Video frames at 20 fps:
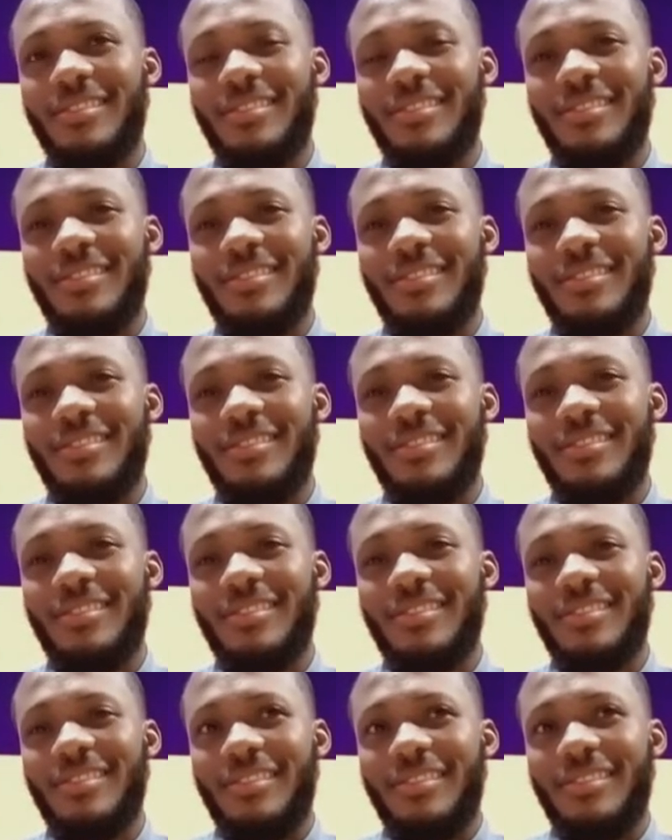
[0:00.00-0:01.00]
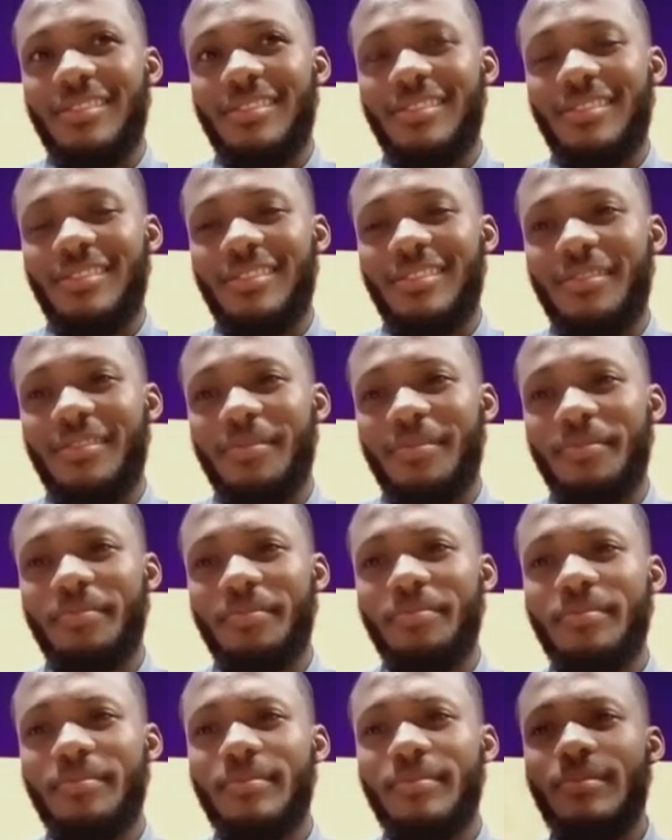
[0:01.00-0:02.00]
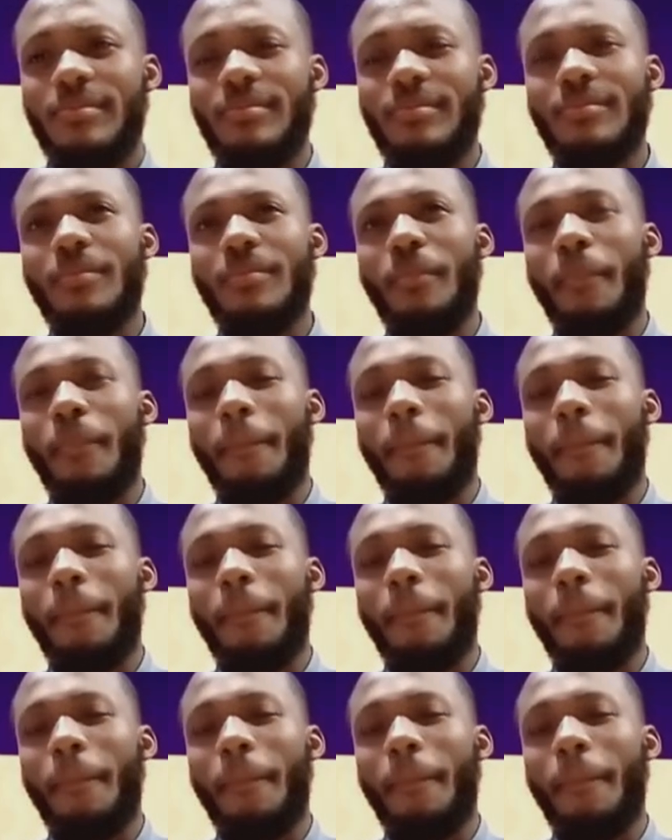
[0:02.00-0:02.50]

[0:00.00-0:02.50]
This person isn't speaking.